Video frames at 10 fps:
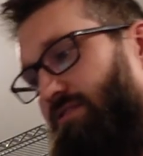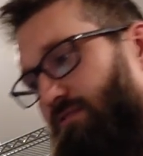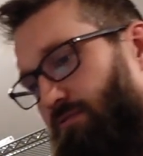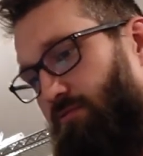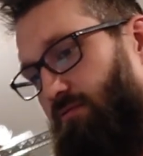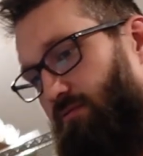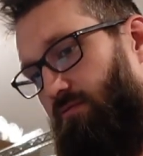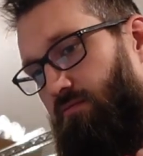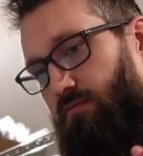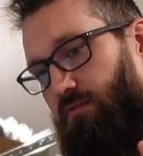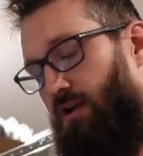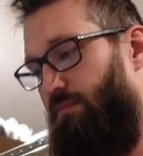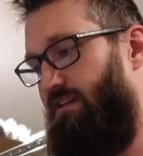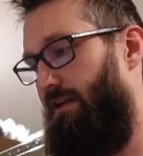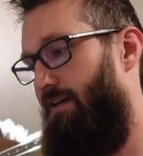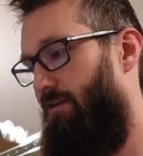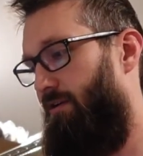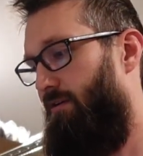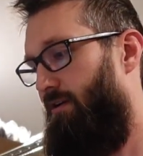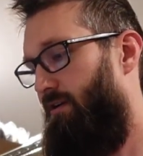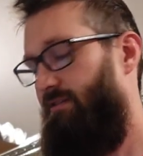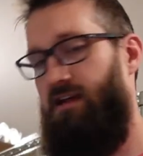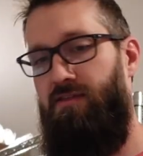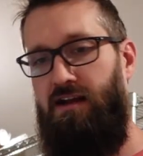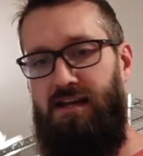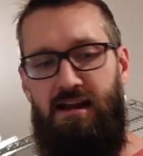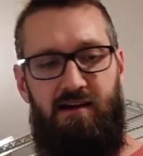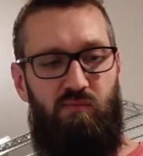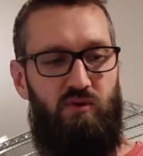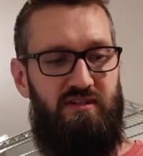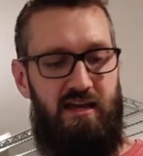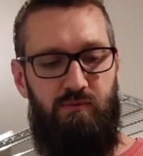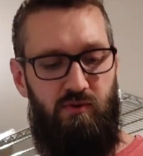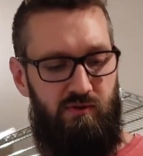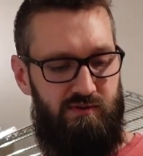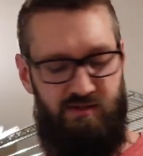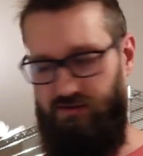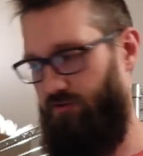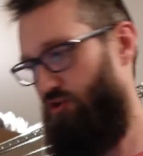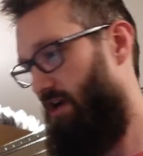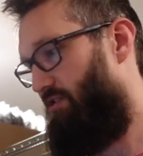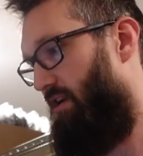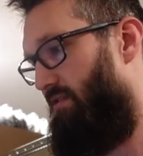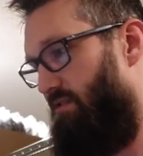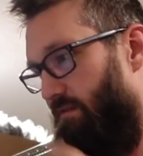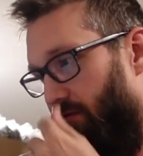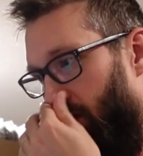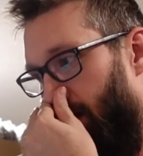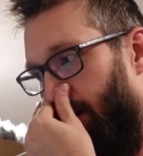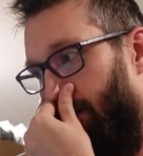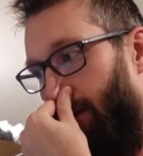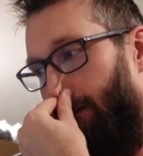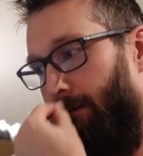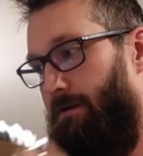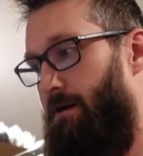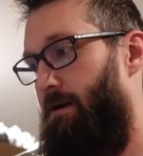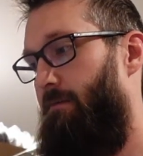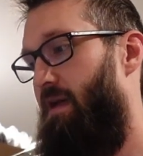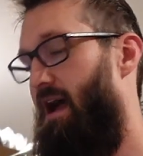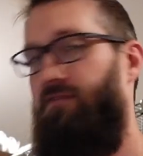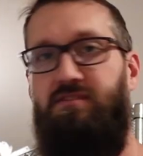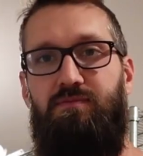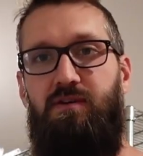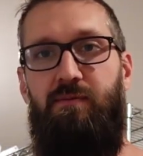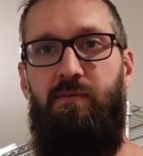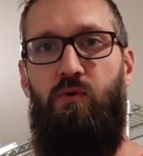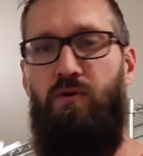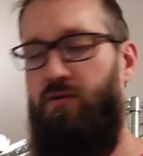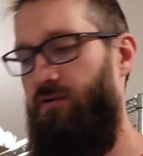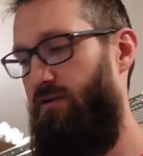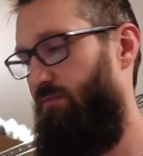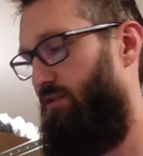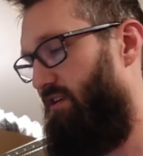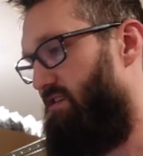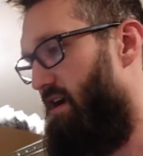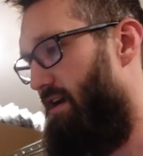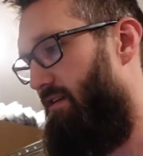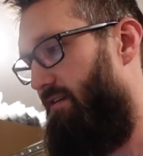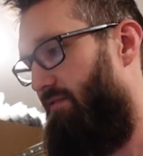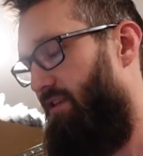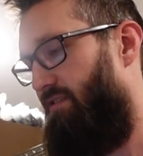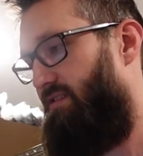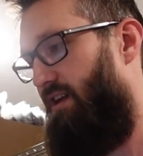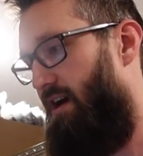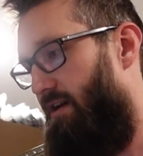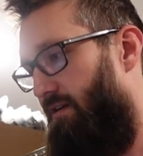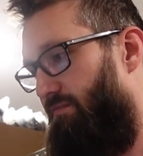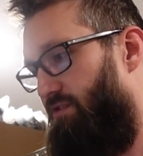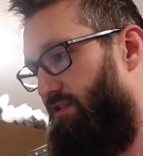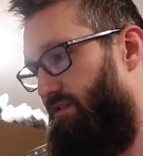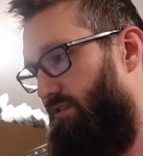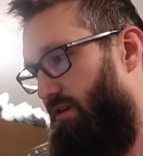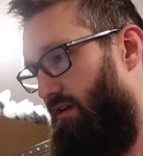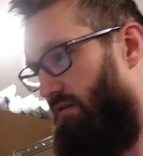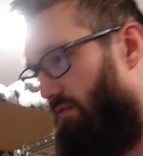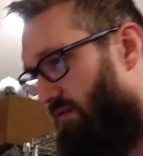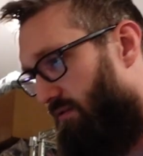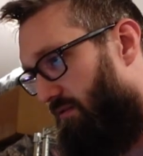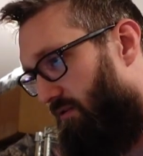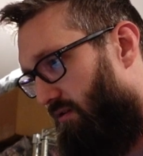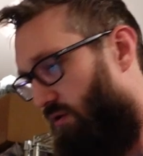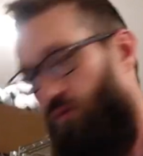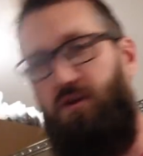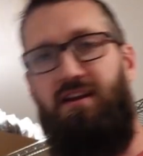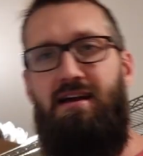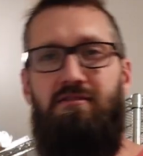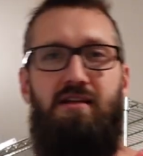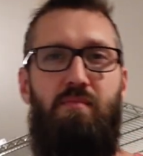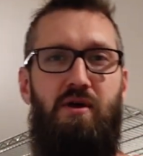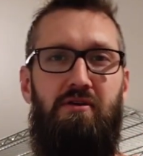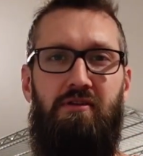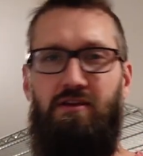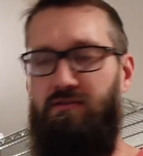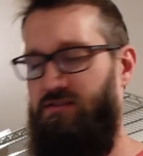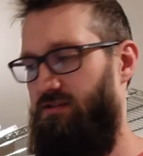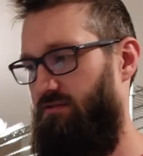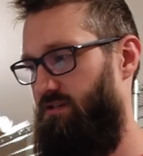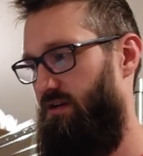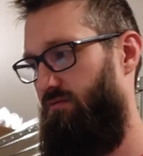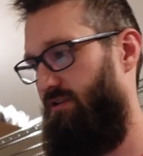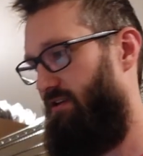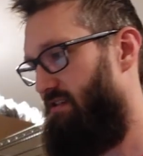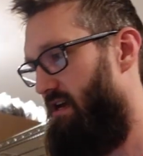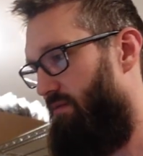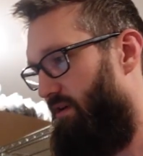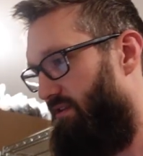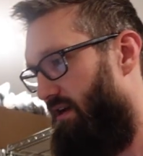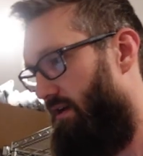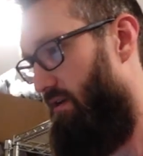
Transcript: to come together now that I kind of have more tables and trash cans and everything. The house is becoming more in order. I'm really excited. Everything is kind of just working out a lot better than it used to. So really excited about that.